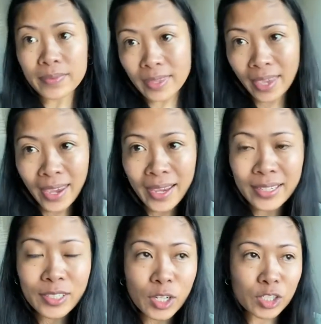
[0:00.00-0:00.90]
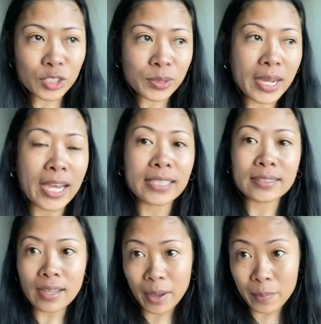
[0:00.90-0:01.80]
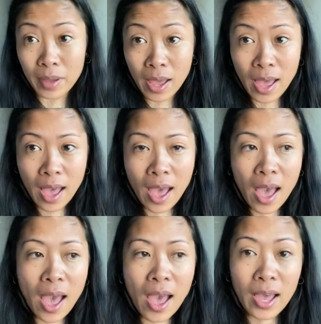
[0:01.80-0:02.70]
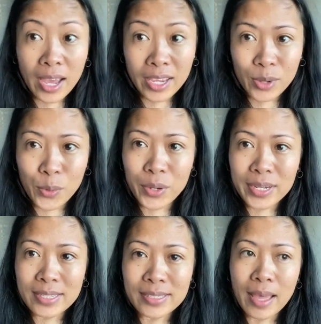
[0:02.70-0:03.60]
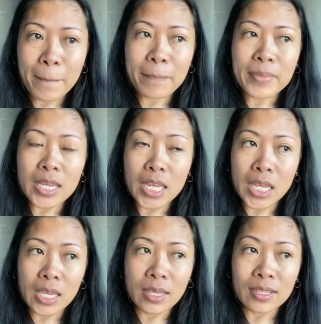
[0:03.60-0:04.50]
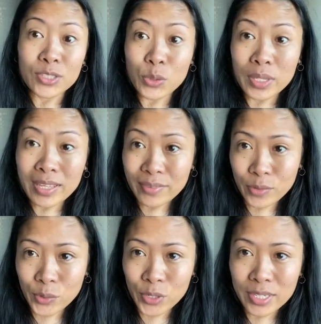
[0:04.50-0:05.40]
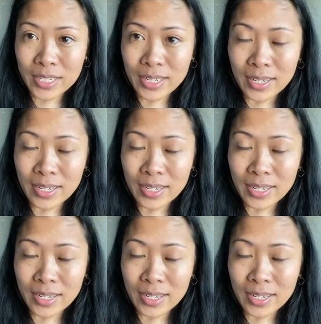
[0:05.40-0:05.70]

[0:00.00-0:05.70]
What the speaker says: And also, guys, I already stopped eating solid food.